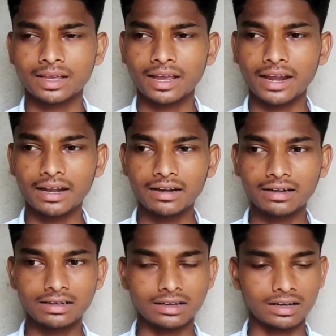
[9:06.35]
And
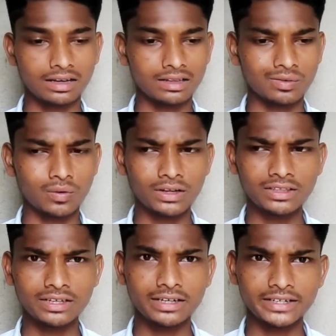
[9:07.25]
what is
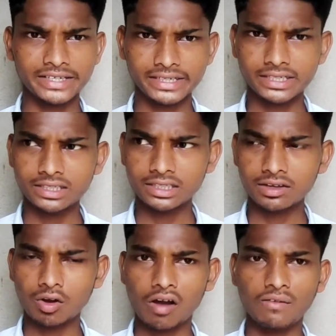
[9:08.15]
the interesting
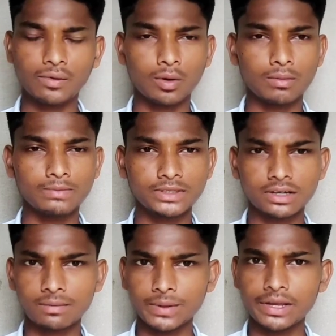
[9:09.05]
thing of
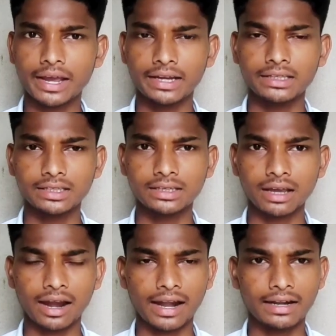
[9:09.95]
observing anything
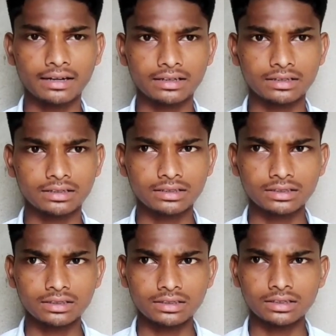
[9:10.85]
and
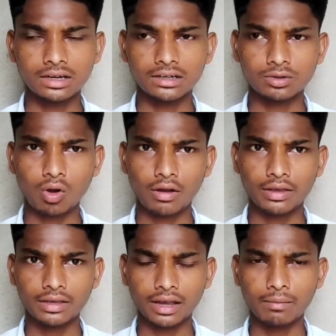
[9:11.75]

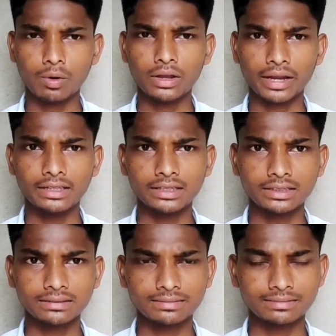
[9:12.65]
talking about
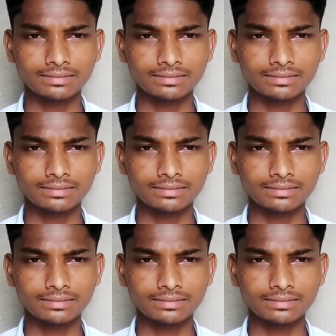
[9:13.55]
anything?